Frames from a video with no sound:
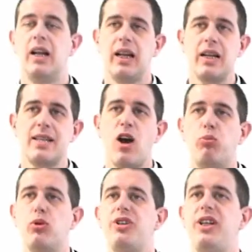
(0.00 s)
Let us now
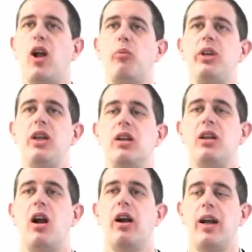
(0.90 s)
put DLP
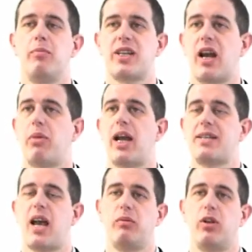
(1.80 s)
and ERM side by
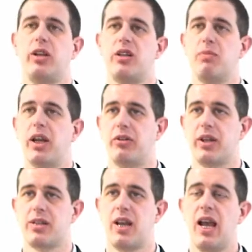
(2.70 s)
side on this
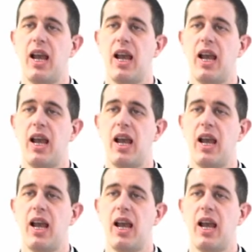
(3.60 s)
matrix.